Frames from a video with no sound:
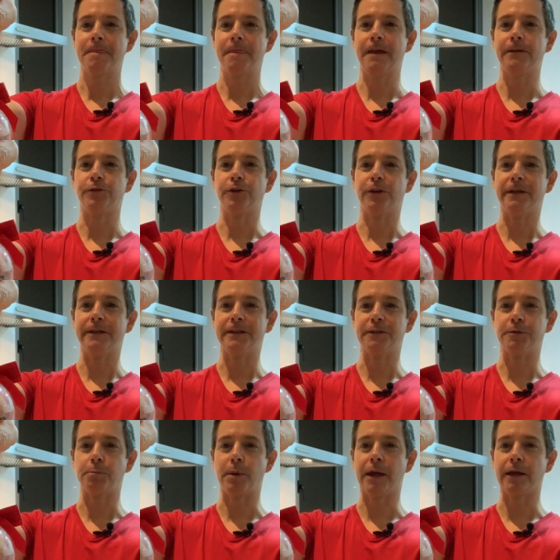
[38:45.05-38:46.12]
They did
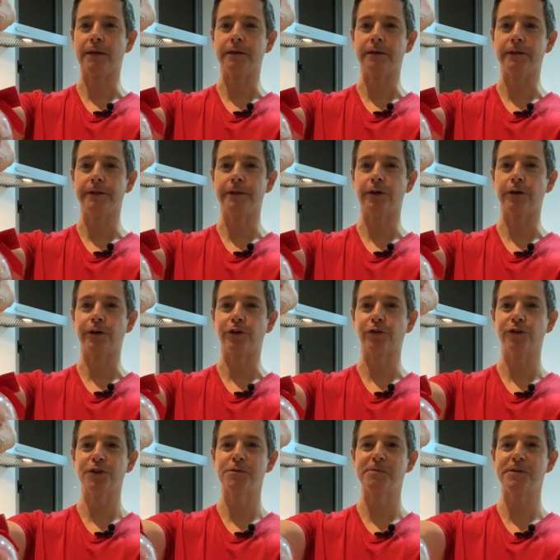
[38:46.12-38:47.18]
his bandolier in
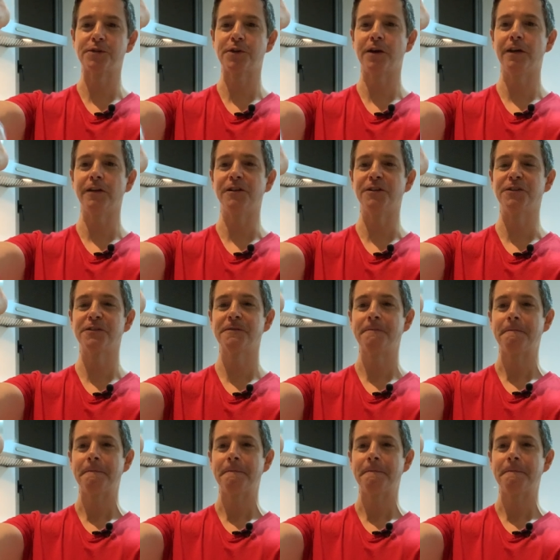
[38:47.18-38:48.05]
Christmas colors.